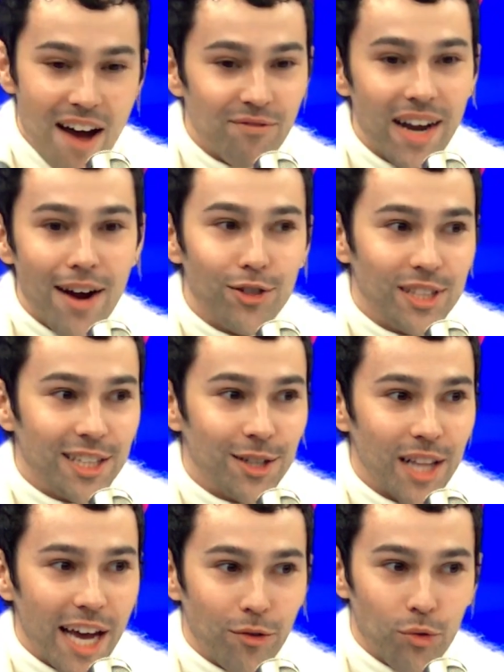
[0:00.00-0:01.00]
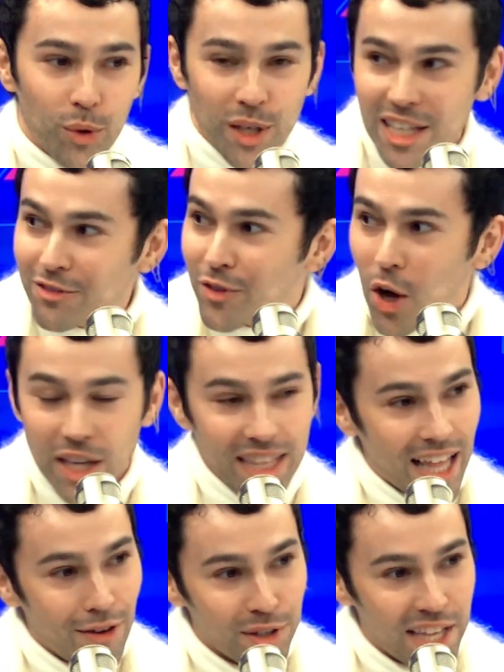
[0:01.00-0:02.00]
I've never seen her like really fall in
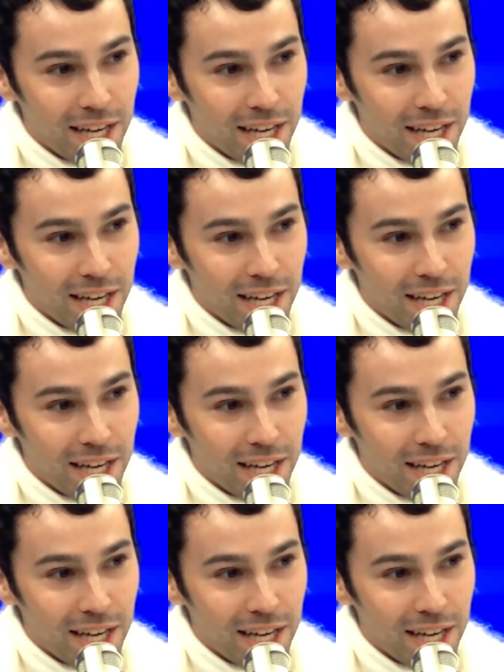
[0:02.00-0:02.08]
love with